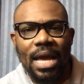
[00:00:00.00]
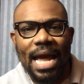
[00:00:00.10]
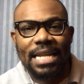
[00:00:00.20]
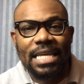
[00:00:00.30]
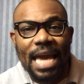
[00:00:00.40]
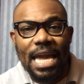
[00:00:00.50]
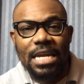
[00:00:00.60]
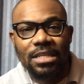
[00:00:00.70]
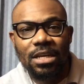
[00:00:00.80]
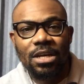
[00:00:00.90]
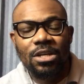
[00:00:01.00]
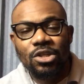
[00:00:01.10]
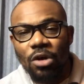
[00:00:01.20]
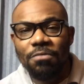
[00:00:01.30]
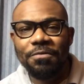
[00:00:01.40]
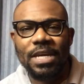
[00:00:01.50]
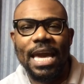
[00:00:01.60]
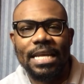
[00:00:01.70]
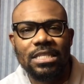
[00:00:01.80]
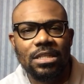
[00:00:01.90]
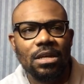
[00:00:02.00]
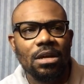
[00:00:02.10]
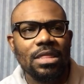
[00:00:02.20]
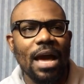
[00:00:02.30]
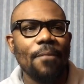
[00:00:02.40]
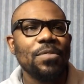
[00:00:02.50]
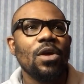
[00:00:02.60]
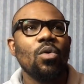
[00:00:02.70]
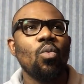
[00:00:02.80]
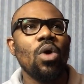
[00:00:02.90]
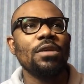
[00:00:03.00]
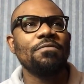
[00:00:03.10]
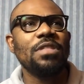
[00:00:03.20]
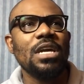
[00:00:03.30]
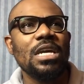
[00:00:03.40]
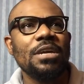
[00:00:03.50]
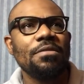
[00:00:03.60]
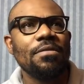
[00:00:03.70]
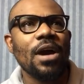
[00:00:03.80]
And again, don't forget that one of the